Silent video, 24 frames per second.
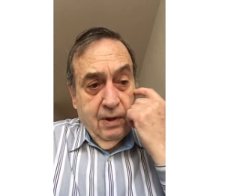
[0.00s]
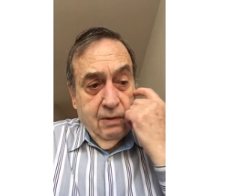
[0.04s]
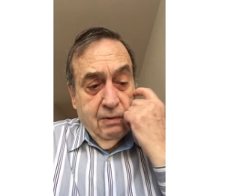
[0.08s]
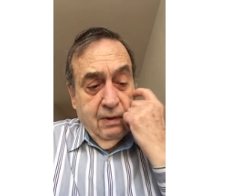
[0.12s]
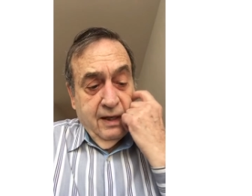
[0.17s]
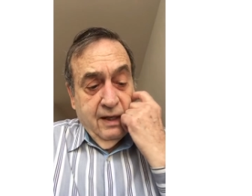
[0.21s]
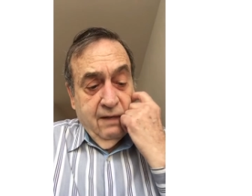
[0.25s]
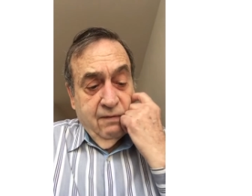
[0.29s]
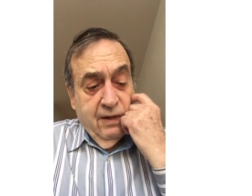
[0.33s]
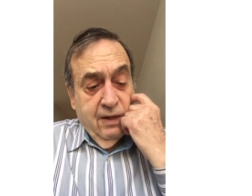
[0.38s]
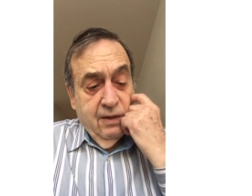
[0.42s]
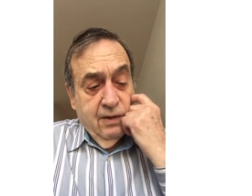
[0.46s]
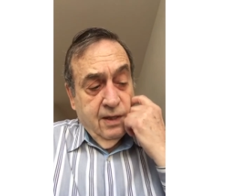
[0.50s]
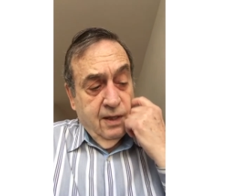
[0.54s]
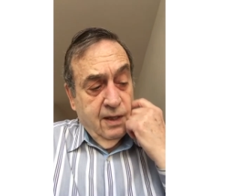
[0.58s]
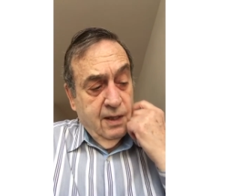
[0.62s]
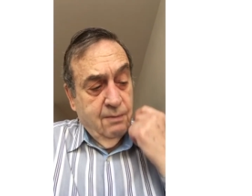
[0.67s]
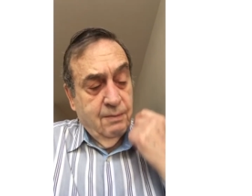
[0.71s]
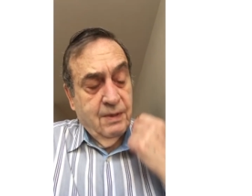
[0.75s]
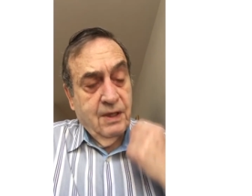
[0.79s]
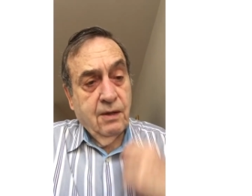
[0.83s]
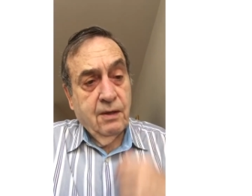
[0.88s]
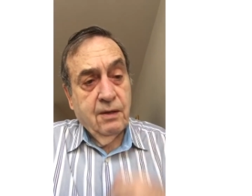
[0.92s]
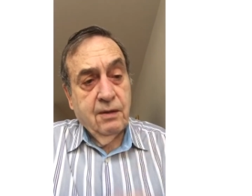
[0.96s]
leaving the
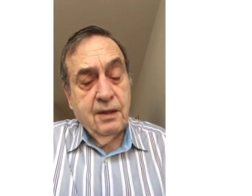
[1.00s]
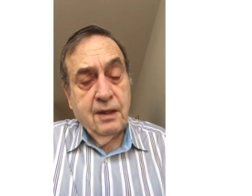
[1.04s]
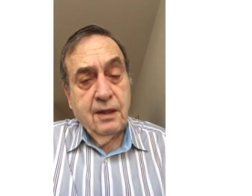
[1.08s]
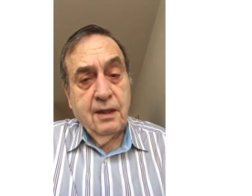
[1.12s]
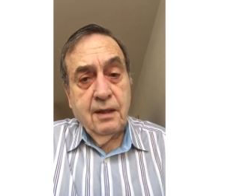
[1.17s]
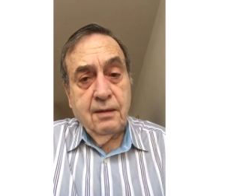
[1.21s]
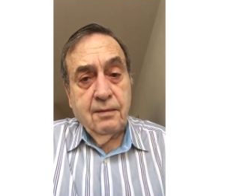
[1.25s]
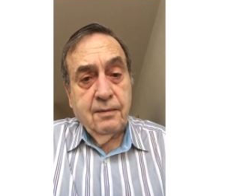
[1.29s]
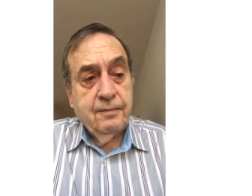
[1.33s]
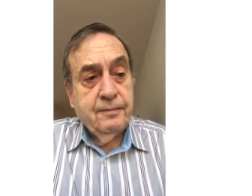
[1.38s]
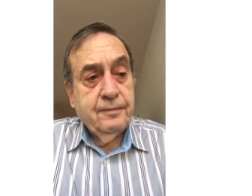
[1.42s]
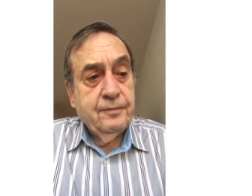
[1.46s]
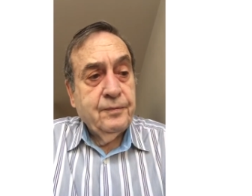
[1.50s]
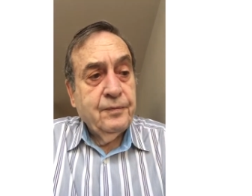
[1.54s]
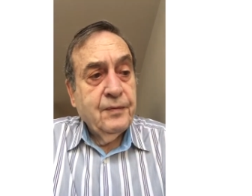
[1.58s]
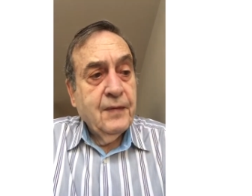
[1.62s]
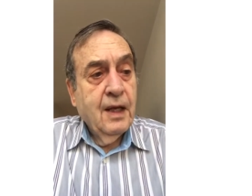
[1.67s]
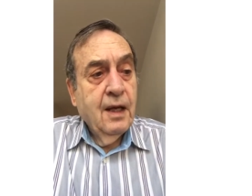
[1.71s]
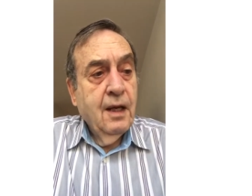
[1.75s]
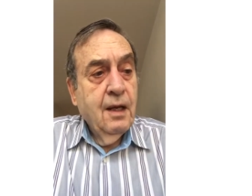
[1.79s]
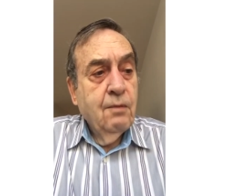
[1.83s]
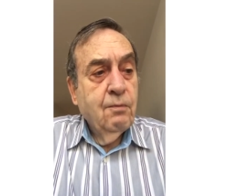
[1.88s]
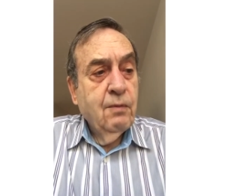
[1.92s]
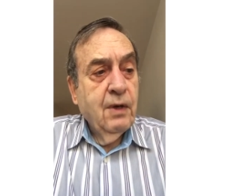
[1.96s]
EBRD,
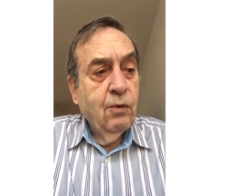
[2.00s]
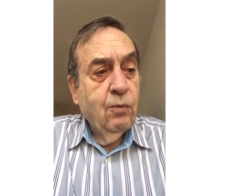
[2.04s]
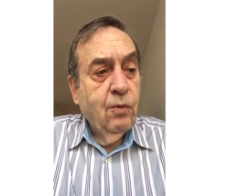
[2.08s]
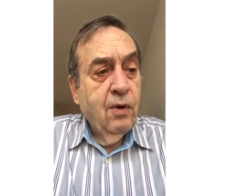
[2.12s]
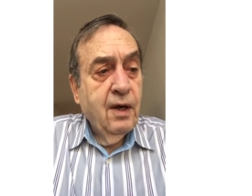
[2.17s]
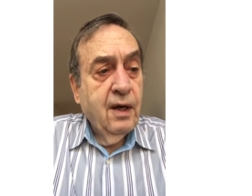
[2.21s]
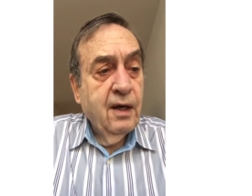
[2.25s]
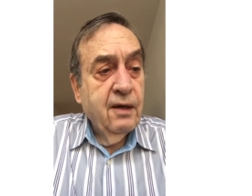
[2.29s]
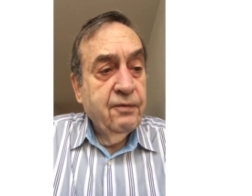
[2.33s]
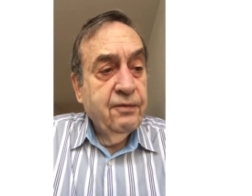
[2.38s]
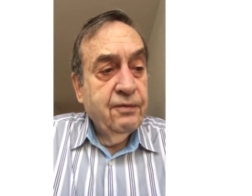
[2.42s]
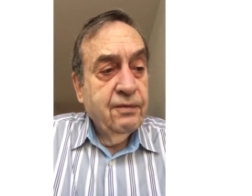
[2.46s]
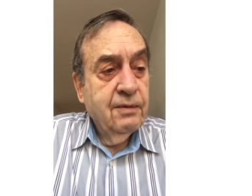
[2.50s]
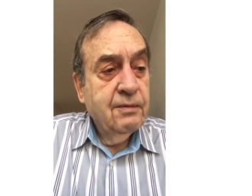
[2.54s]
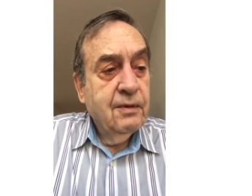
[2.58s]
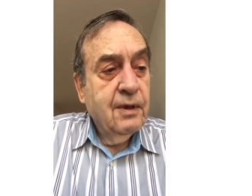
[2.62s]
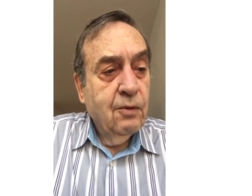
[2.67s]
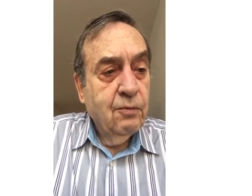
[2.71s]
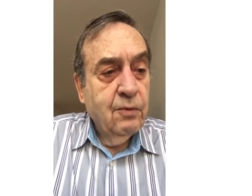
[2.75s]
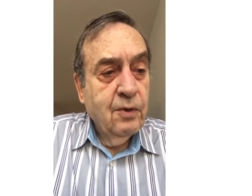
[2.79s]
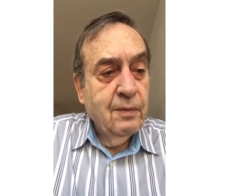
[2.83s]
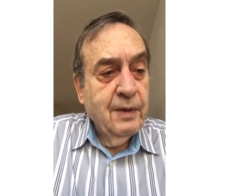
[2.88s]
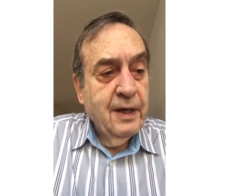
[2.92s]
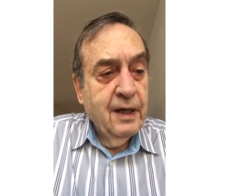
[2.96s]
my wife, a
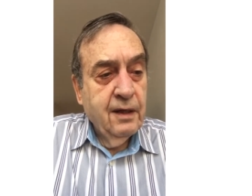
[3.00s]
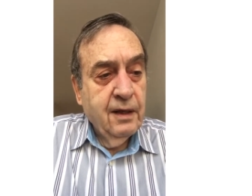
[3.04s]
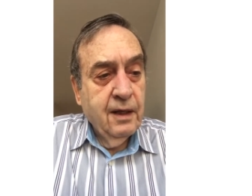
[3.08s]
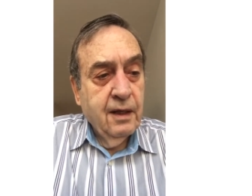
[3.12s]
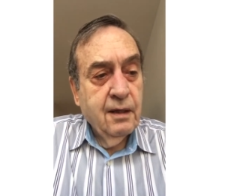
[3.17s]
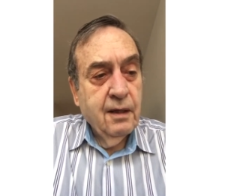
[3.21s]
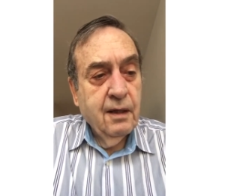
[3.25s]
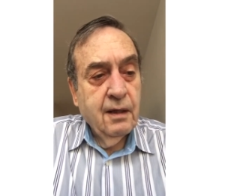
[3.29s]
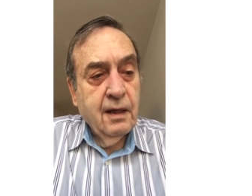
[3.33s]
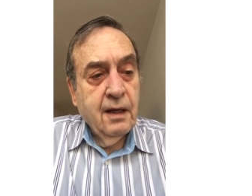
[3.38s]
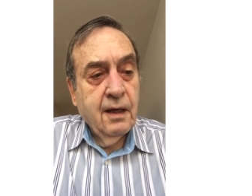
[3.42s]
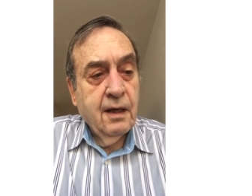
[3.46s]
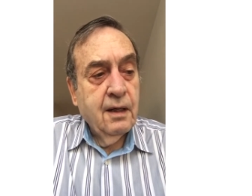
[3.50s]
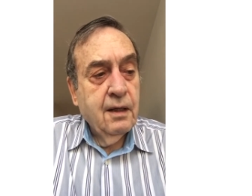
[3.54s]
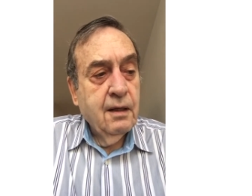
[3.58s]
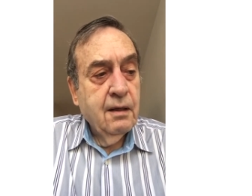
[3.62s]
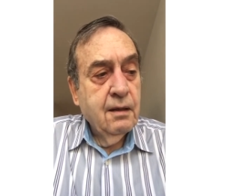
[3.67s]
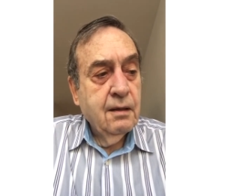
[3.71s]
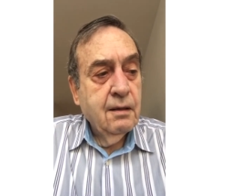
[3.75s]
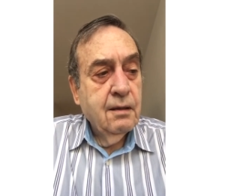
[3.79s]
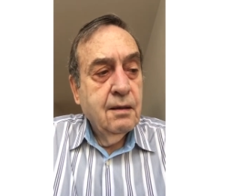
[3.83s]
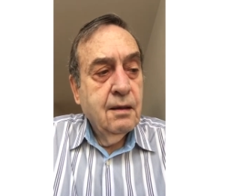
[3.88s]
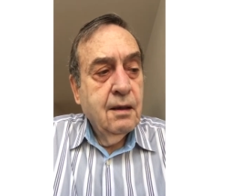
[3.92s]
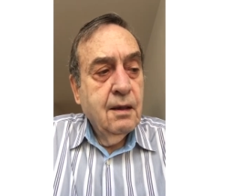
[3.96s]
Romanian, and I
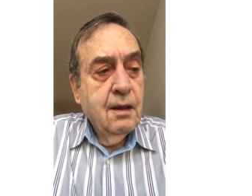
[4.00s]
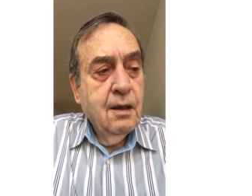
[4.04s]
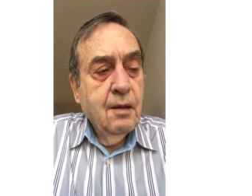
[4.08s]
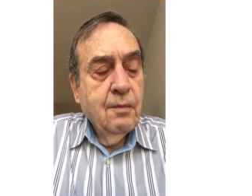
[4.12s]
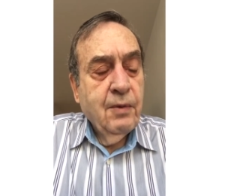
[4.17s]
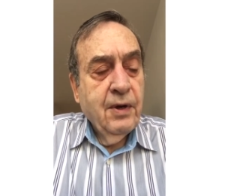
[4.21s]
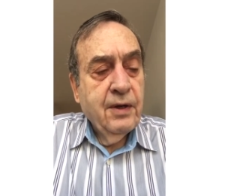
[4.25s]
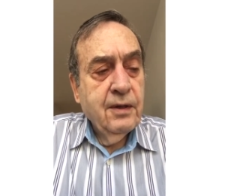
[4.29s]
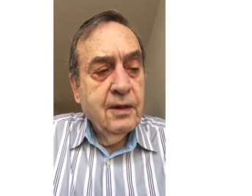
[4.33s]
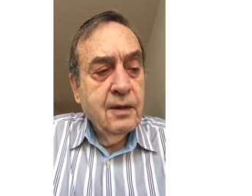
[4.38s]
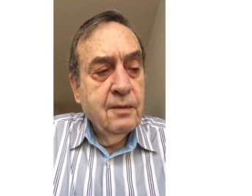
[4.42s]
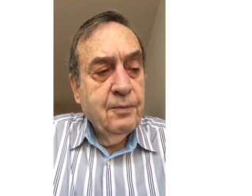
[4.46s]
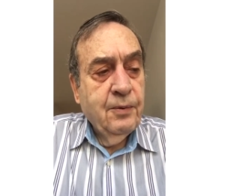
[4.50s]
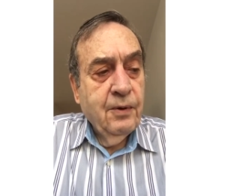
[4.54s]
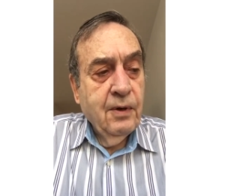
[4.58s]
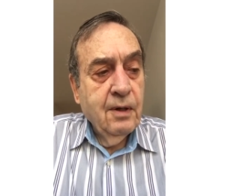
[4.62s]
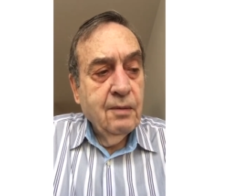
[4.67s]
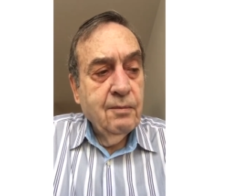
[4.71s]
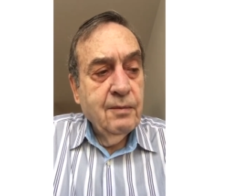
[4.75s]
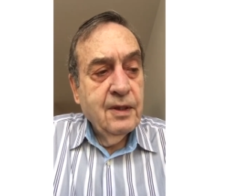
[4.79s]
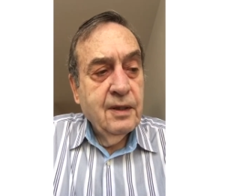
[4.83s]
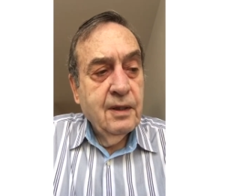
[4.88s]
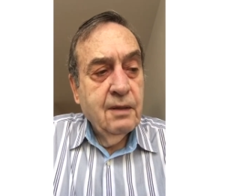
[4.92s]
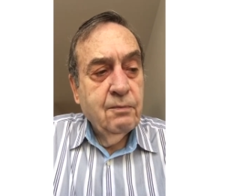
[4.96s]
bought an
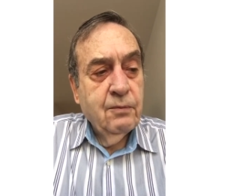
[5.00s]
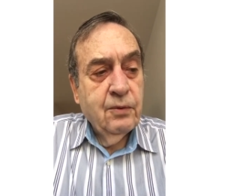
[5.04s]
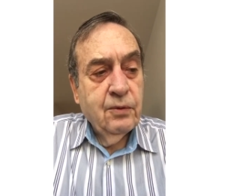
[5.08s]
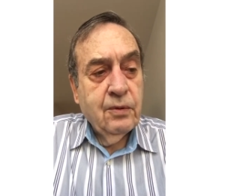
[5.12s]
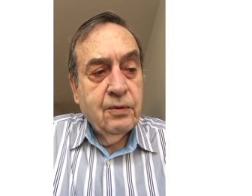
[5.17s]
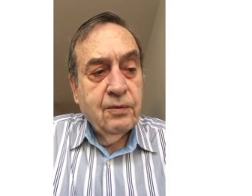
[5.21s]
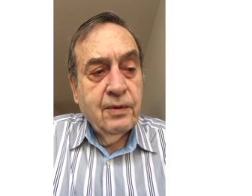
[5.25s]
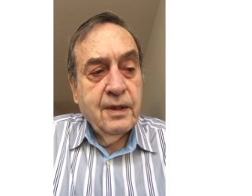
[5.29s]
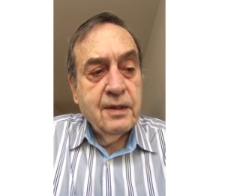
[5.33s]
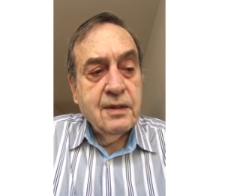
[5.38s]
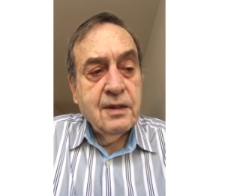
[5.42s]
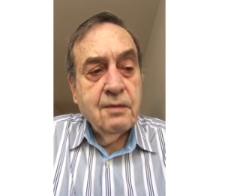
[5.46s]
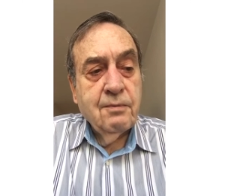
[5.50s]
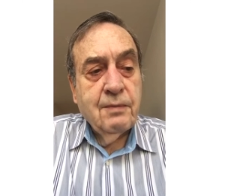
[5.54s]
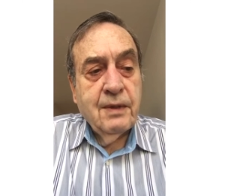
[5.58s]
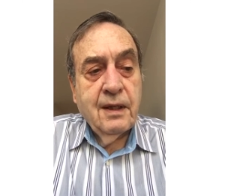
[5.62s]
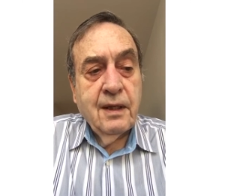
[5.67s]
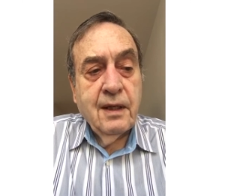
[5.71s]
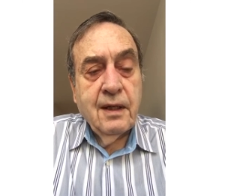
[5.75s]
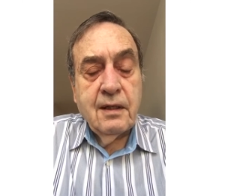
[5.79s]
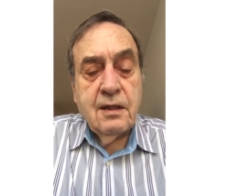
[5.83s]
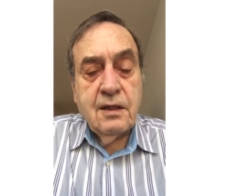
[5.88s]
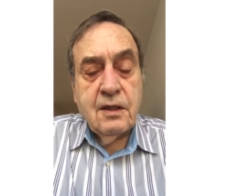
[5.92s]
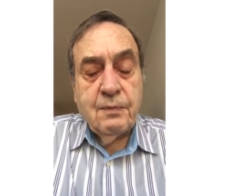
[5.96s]
apartment in Bucharest and
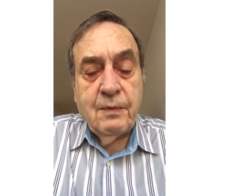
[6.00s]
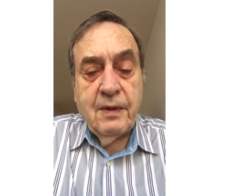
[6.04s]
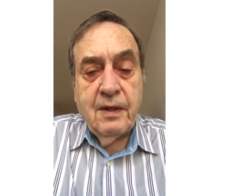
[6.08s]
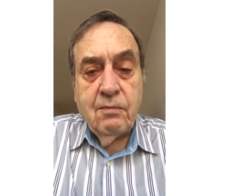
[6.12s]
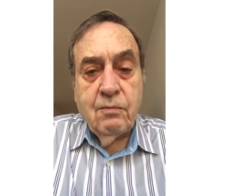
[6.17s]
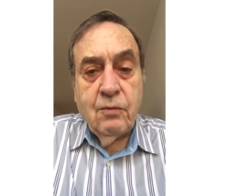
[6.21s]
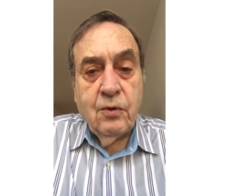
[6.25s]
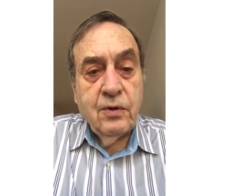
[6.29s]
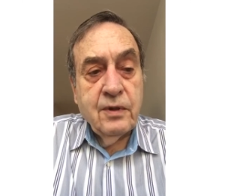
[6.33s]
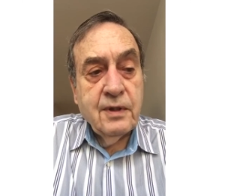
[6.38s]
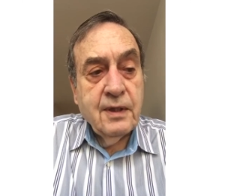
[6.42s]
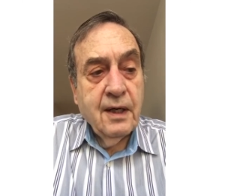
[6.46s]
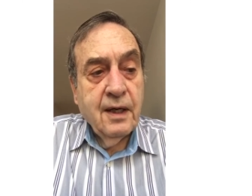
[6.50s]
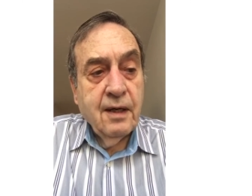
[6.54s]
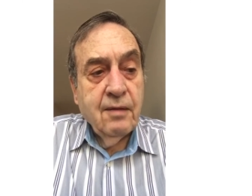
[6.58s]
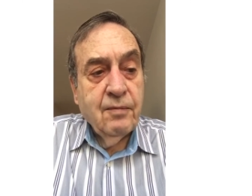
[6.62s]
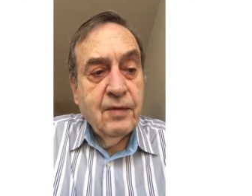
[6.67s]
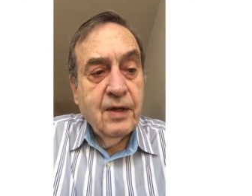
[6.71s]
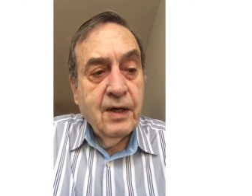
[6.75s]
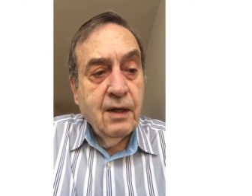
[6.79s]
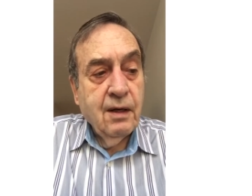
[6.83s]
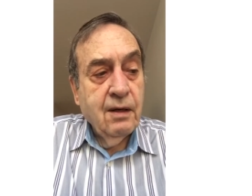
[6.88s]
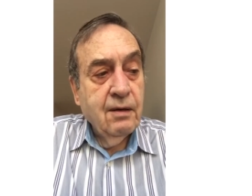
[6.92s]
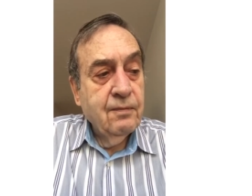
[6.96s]
began to spend more time
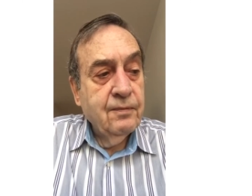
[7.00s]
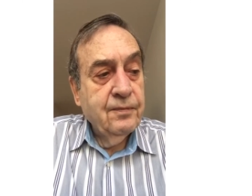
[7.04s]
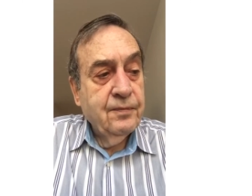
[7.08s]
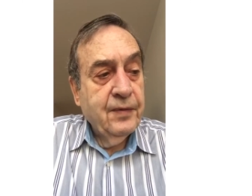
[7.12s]
there.